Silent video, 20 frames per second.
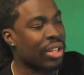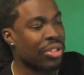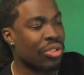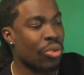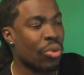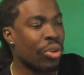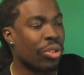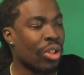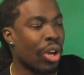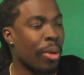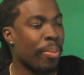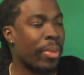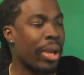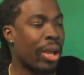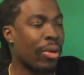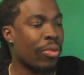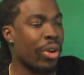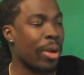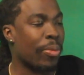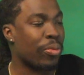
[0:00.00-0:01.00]
I sort of thought
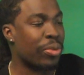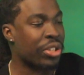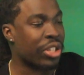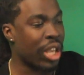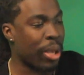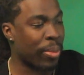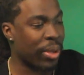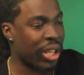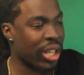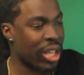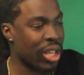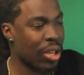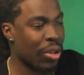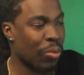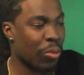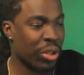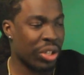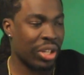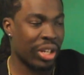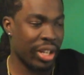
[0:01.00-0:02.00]
Man Ramp was
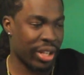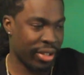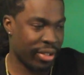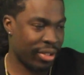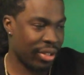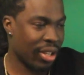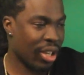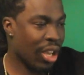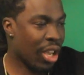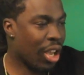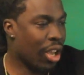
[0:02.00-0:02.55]
gimmicky, which it is.